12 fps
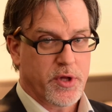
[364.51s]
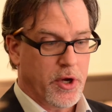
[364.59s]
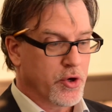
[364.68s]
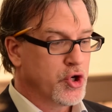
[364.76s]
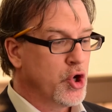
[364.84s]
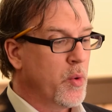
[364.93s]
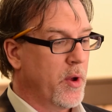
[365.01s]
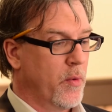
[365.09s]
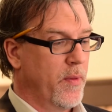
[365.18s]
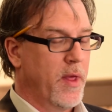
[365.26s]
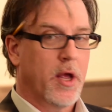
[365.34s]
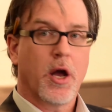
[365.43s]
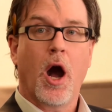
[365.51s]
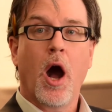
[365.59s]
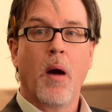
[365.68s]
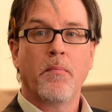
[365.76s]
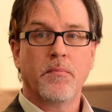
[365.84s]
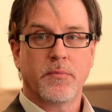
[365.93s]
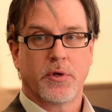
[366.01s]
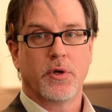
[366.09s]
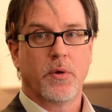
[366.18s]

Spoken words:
what they're doing when they come